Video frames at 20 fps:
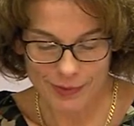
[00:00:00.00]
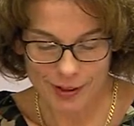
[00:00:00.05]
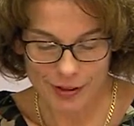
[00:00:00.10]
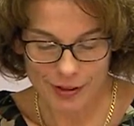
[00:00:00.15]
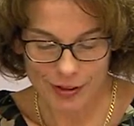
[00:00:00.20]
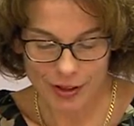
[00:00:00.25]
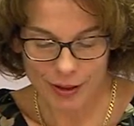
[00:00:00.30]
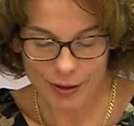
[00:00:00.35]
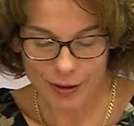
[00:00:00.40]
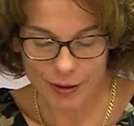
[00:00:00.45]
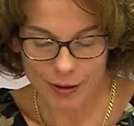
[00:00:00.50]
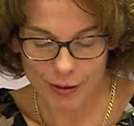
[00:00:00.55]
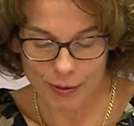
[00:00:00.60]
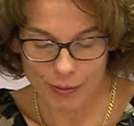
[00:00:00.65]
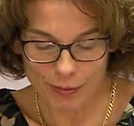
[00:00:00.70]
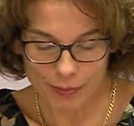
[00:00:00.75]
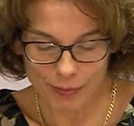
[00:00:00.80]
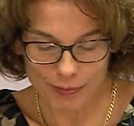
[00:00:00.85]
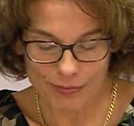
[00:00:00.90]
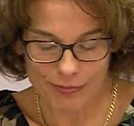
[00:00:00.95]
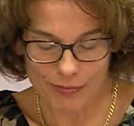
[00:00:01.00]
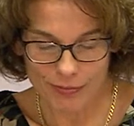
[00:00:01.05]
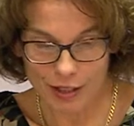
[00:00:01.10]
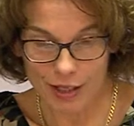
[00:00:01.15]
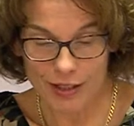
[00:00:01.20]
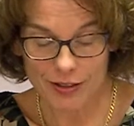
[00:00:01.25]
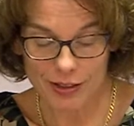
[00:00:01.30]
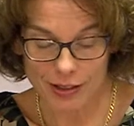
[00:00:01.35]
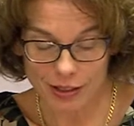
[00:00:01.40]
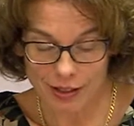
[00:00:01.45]
So
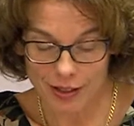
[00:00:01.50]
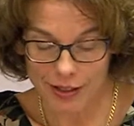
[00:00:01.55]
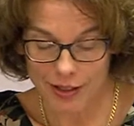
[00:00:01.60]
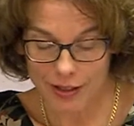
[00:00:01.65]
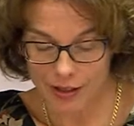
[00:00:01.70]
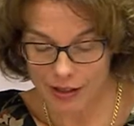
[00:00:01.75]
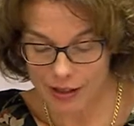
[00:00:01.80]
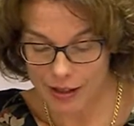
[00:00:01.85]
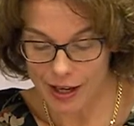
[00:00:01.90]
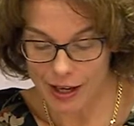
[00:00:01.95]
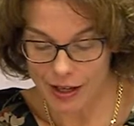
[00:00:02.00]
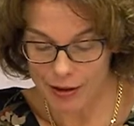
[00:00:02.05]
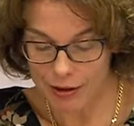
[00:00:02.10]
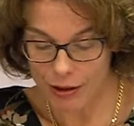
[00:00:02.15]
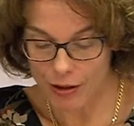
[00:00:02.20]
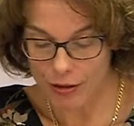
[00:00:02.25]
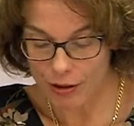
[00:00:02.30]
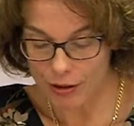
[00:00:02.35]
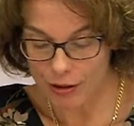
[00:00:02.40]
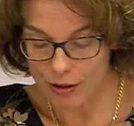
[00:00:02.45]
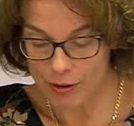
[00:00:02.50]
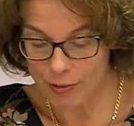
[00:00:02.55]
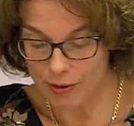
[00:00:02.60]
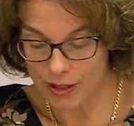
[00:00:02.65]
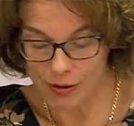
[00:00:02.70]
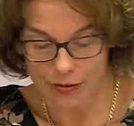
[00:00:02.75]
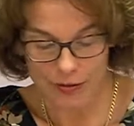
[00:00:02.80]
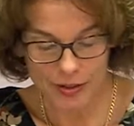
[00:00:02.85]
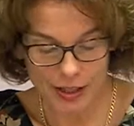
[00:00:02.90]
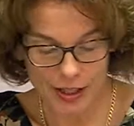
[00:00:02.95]
actually, I'm no longer
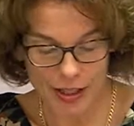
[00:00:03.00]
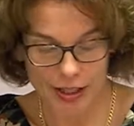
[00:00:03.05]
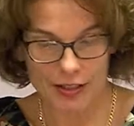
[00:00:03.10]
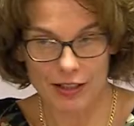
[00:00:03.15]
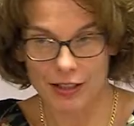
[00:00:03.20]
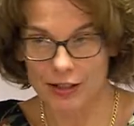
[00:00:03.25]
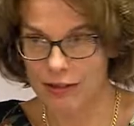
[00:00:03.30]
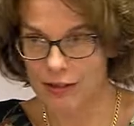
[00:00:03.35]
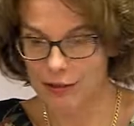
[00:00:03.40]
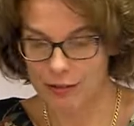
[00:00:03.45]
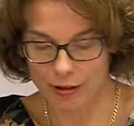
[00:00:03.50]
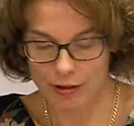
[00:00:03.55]
aware of that accent.